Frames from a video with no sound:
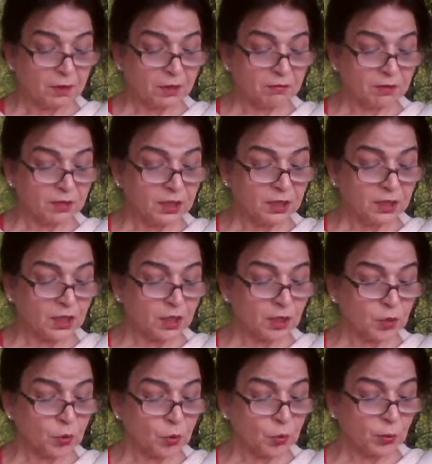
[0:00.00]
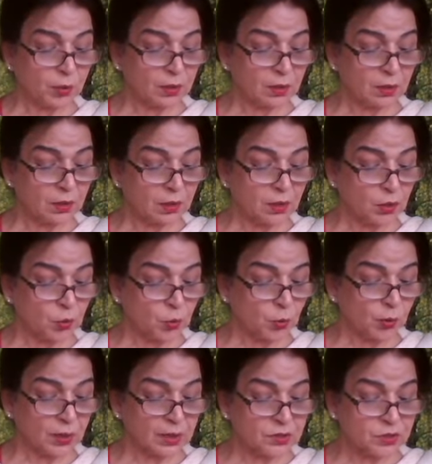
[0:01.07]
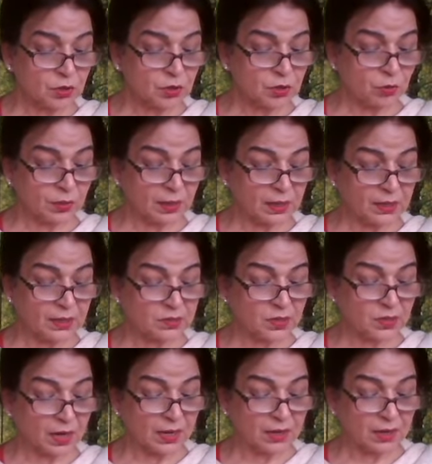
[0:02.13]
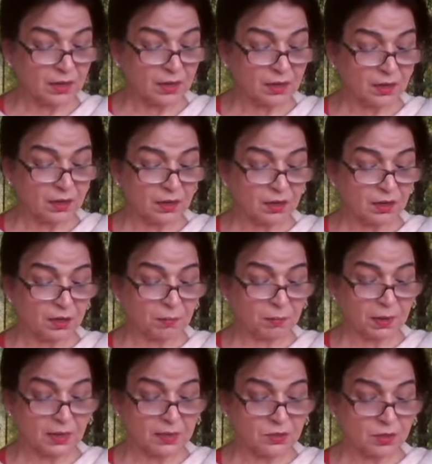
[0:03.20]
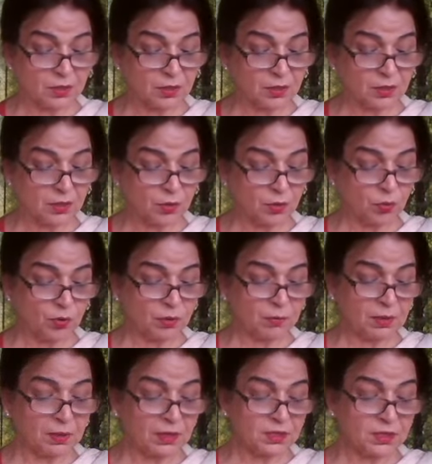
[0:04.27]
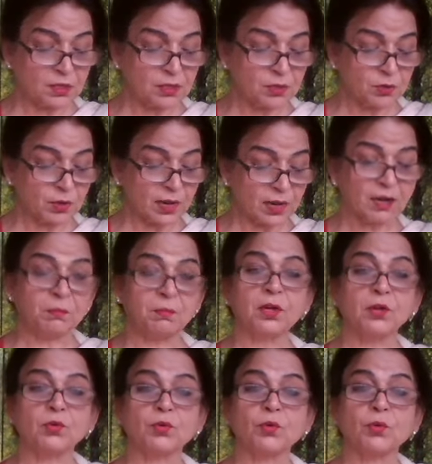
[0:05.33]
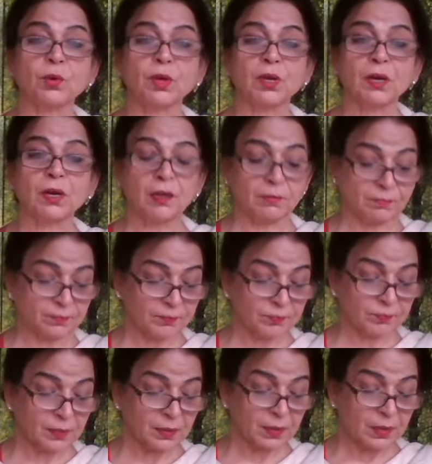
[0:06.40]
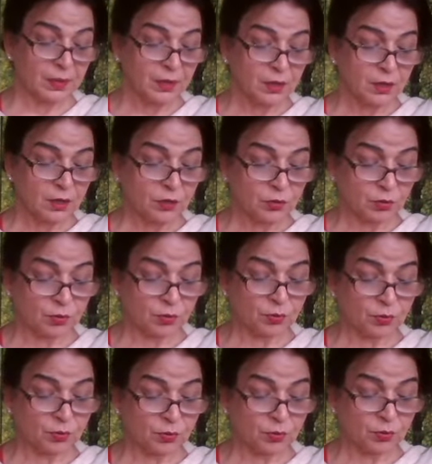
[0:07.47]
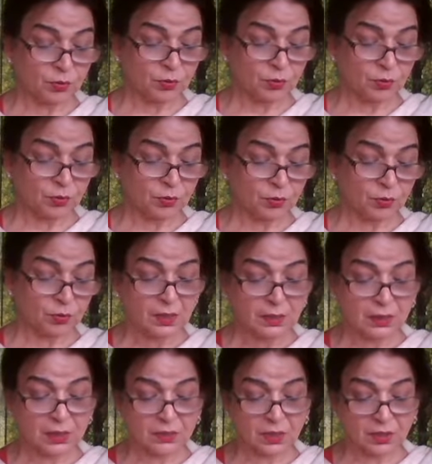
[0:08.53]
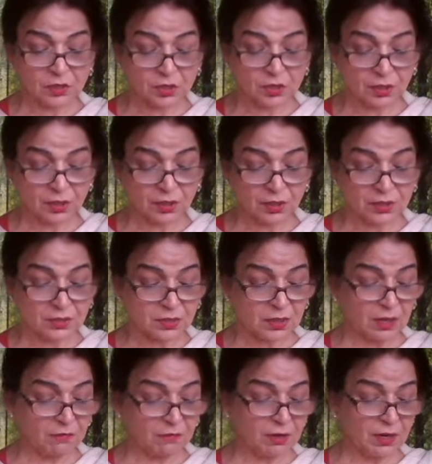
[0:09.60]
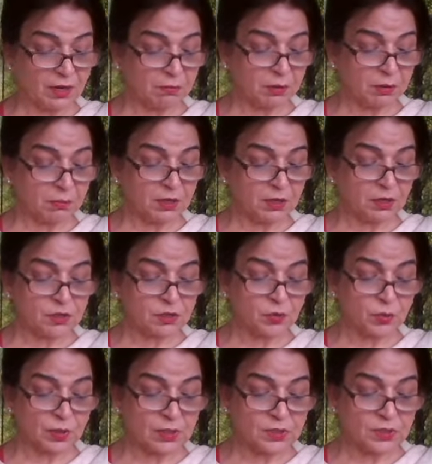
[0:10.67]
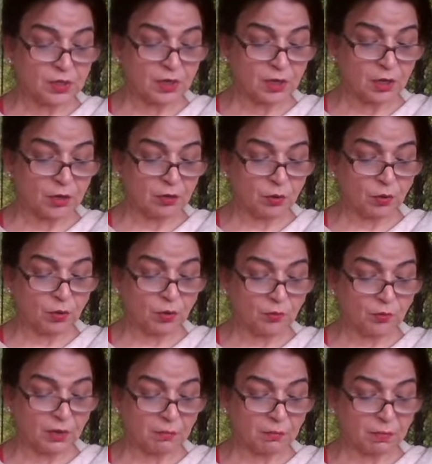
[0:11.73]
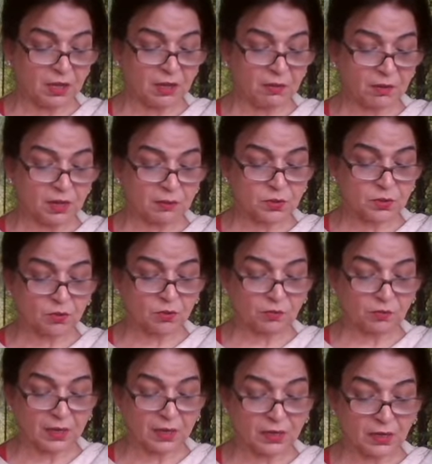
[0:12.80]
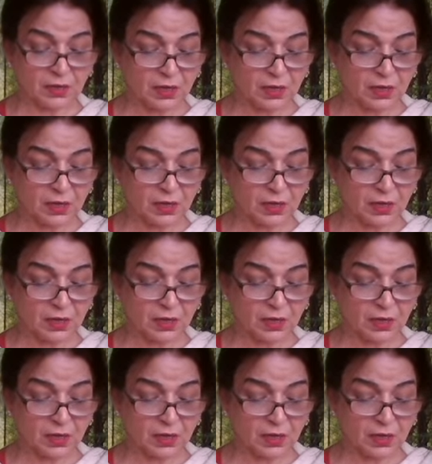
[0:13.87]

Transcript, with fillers: But with the queerest look at his eye, Karan replies, Don't belittle your enemy too quickly. Duryodhan, these are Kshatriyas. They will not be beaten so easily. Look where Bhim comes to fight.